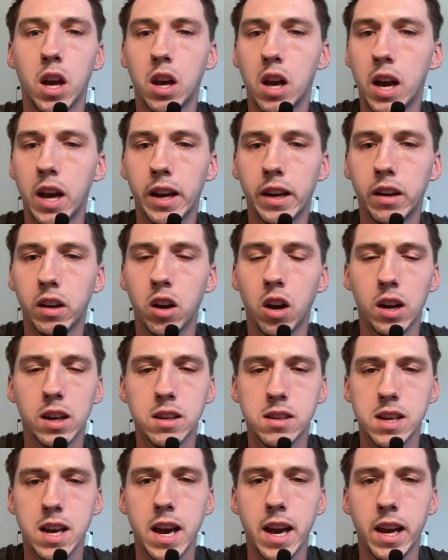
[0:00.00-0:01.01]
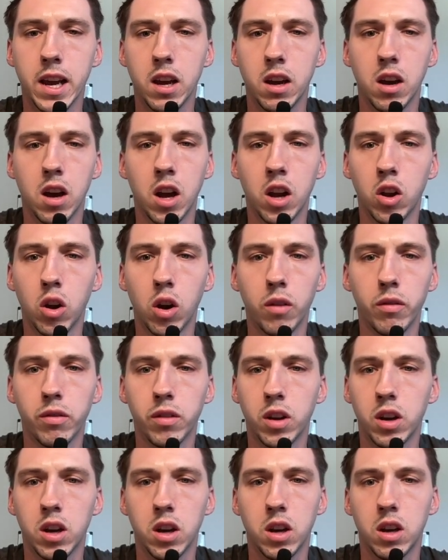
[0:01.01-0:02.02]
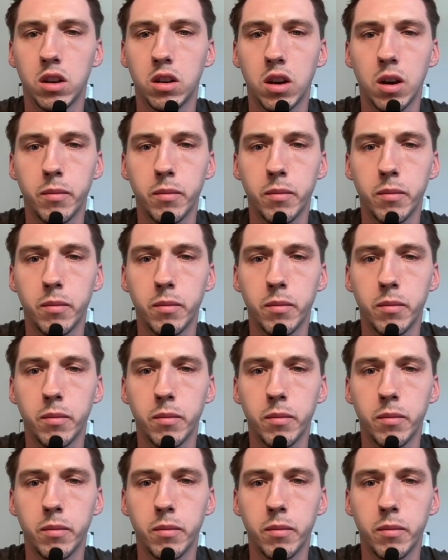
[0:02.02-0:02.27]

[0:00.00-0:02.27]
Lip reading: And like I say, a lot of the,